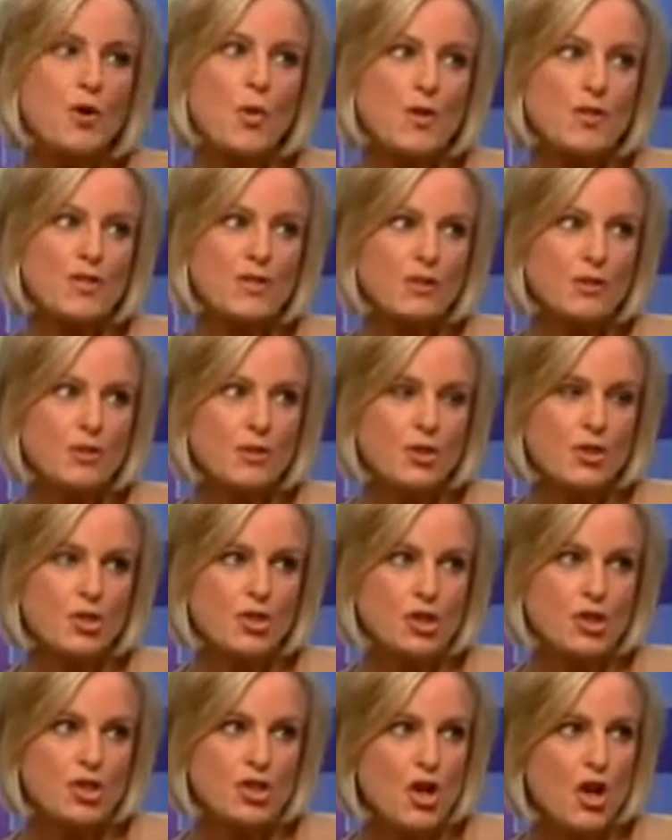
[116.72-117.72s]
going to lose
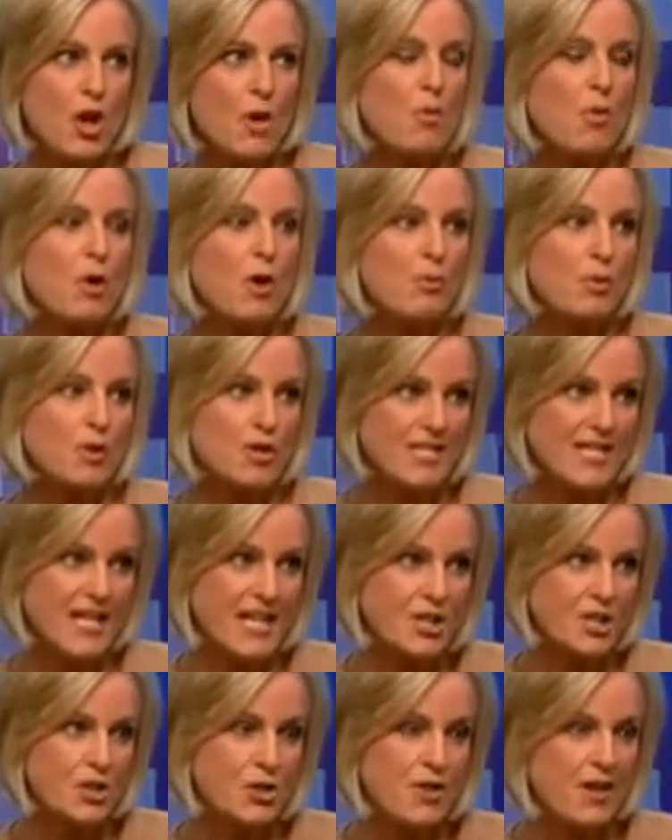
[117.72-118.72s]
your job. We'll
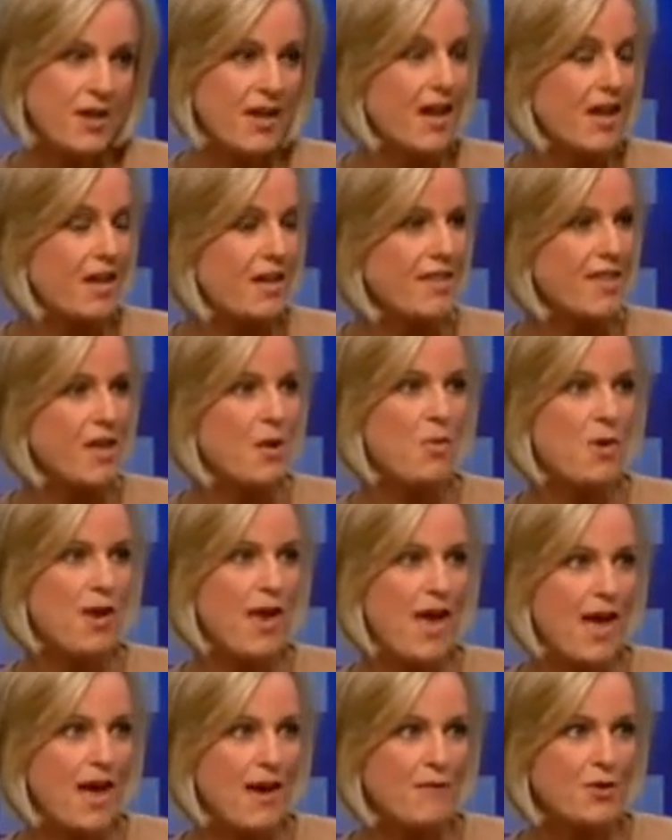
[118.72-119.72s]
protect you, that kind of thing. We
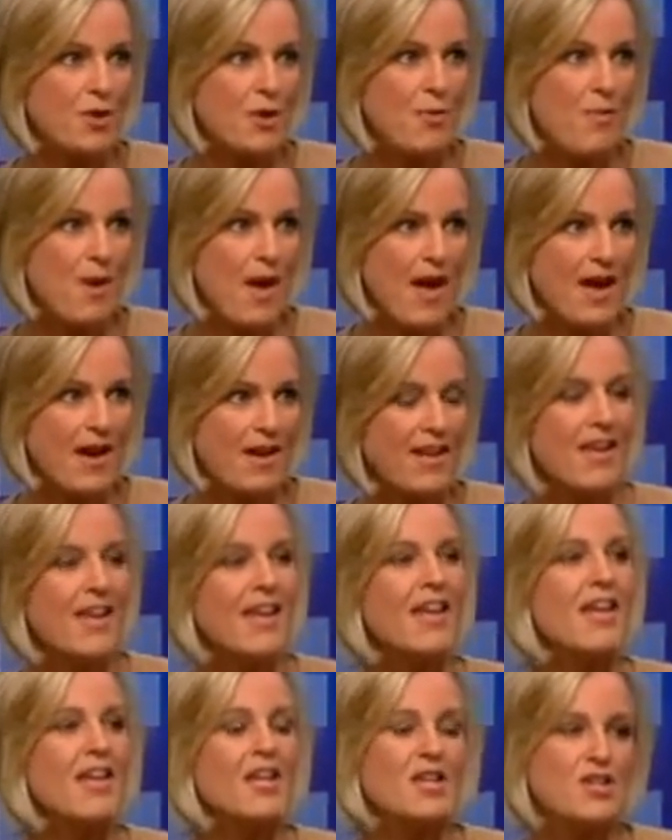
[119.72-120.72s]
have your back.
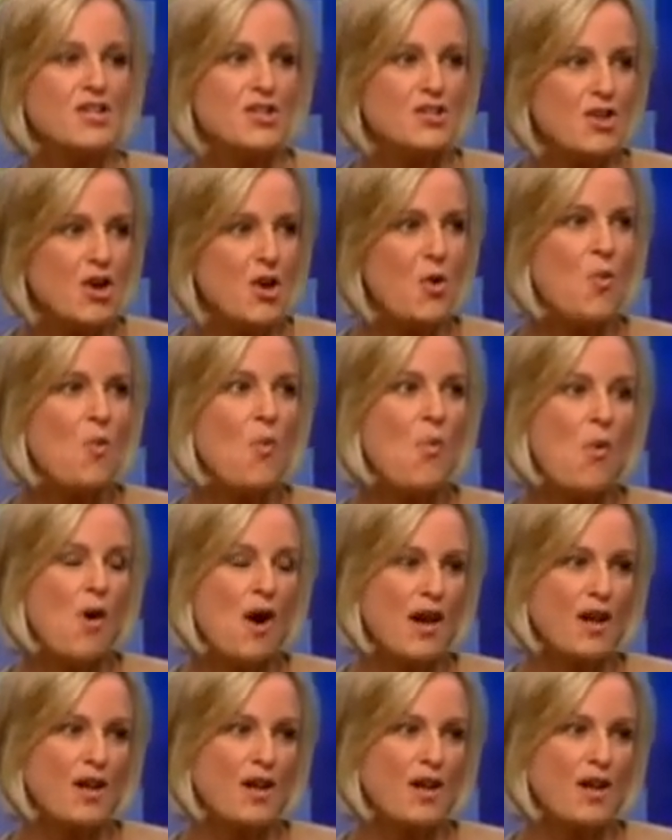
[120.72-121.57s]
You don't want